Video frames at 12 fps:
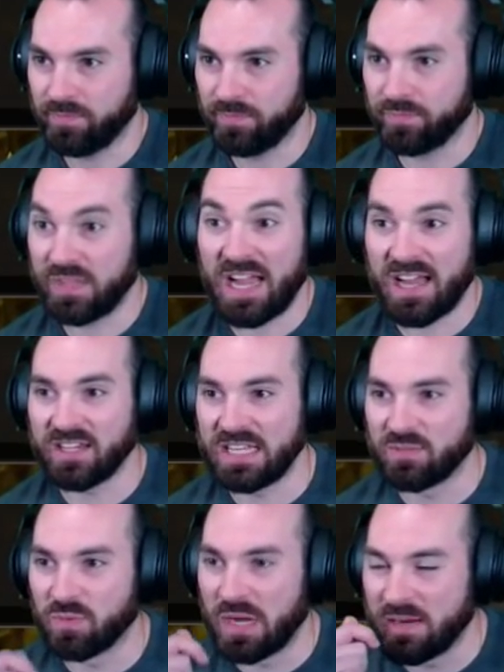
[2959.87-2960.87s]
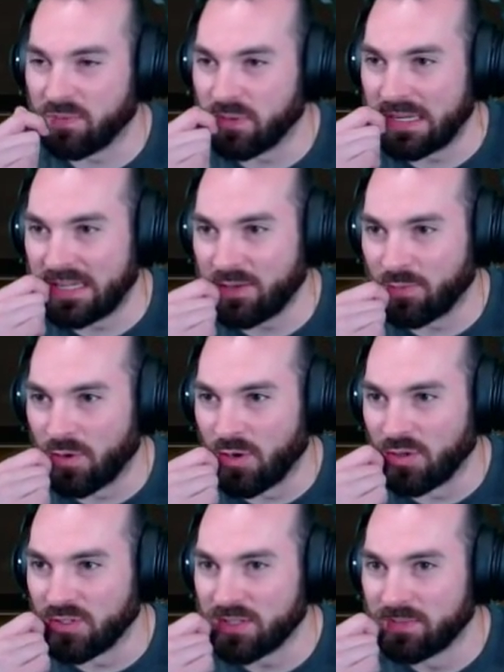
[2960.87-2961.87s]
Yeah, it it, it
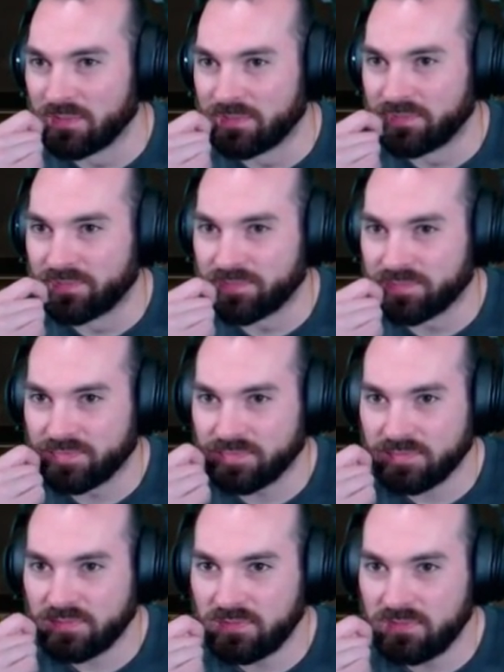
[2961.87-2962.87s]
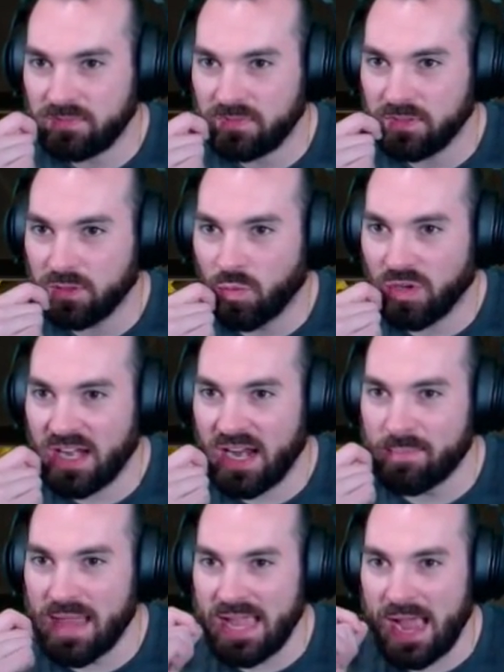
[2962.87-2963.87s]
rolls. What can I
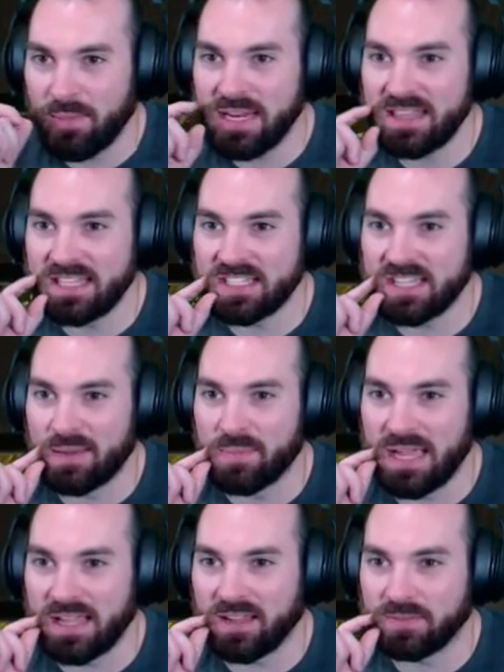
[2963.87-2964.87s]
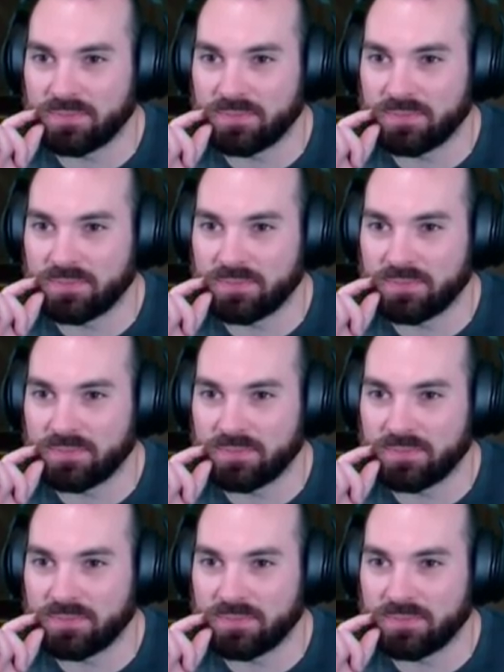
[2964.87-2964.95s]
make? How many of these can I make?